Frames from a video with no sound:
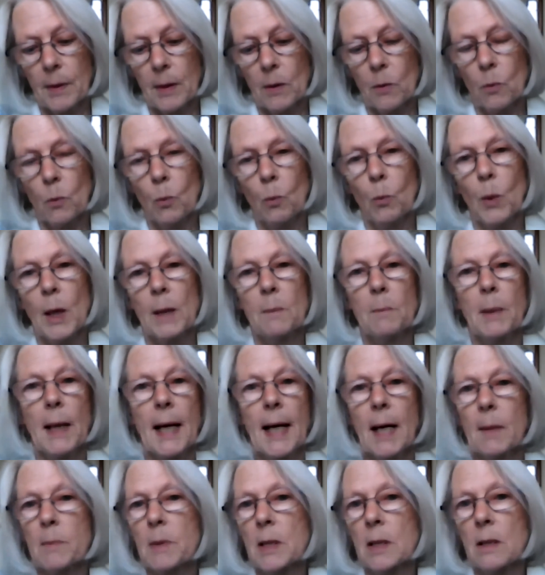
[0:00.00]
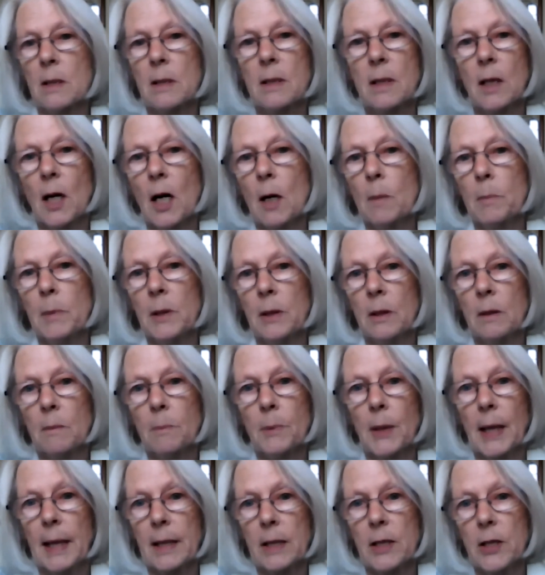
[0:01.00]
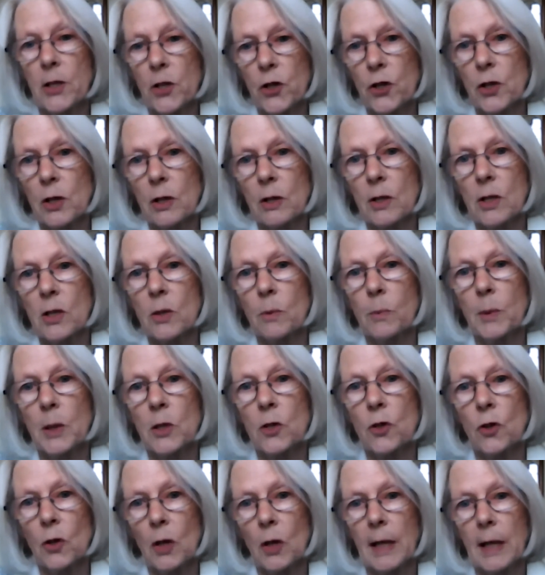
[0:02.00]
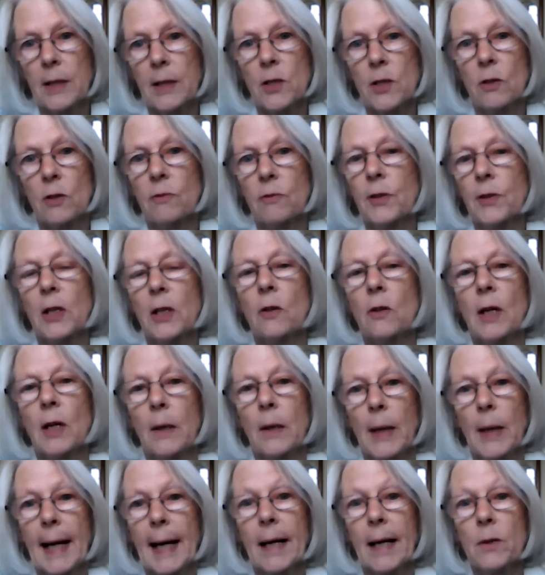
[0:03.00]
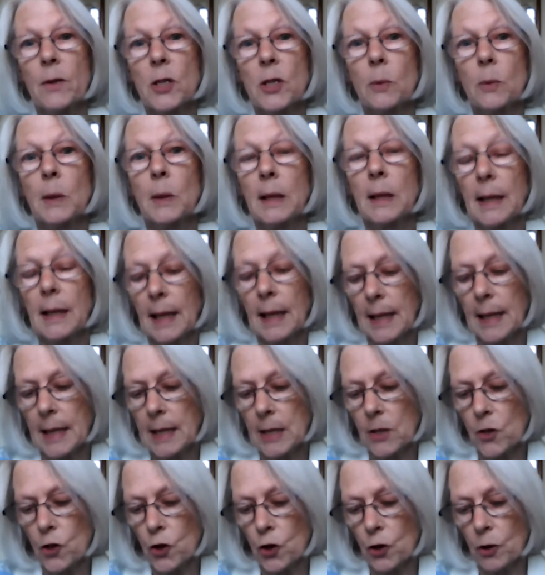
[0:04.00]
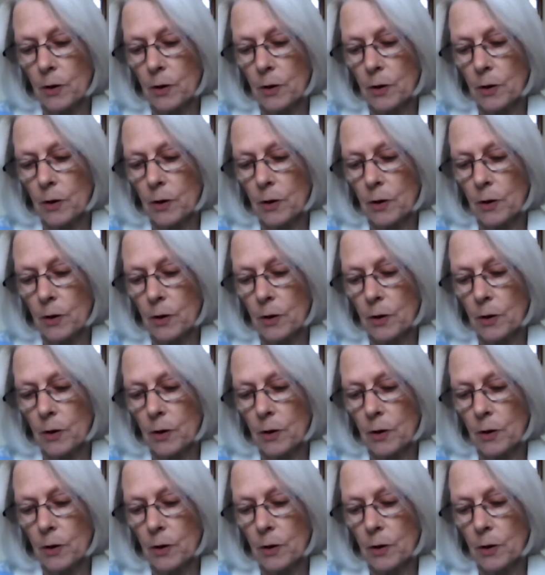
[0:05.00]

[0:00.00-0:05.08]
when perhaps as Dharma practitioners we're trying to figure out how to engage.